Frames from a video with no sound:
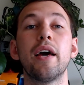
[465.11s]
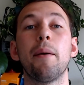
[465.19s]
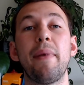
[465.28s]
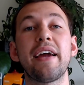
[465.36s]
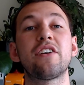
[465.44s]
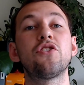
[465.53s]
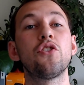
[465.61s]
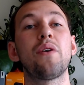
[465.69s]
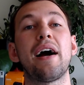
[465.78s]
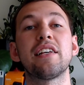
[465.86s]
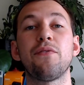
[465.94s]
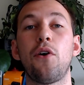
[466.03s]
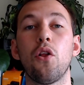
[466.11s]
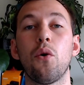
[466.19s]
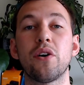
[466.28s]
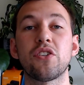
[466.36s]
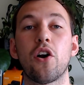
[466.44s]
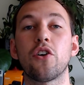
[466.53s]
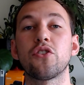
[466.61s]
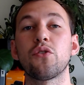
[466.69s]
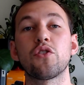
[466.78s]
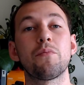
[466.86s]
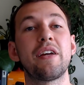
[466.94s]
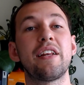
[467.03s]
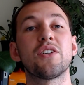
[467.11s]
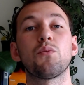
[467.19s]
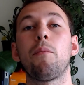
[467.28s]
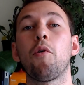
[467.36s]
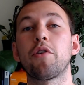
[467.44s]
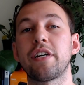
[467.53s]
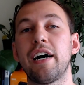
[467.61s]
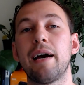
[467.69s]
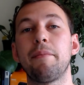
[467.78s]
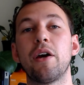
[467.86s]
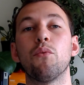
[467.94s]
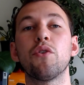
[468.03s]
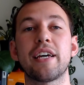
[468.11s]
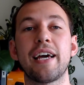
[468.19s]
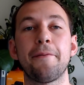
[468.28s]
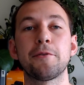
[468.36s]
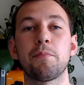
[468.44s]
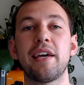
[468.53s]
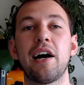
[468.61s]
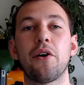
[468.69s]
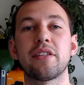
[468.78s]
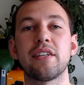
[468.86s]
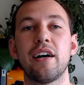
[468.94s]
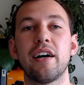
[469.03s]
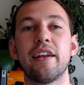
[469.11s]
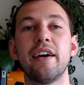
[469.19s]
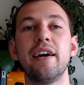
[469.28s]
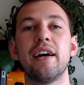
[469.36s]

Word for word: Make sure you guys follow us on our social medias one more time. It really helps me out a ton.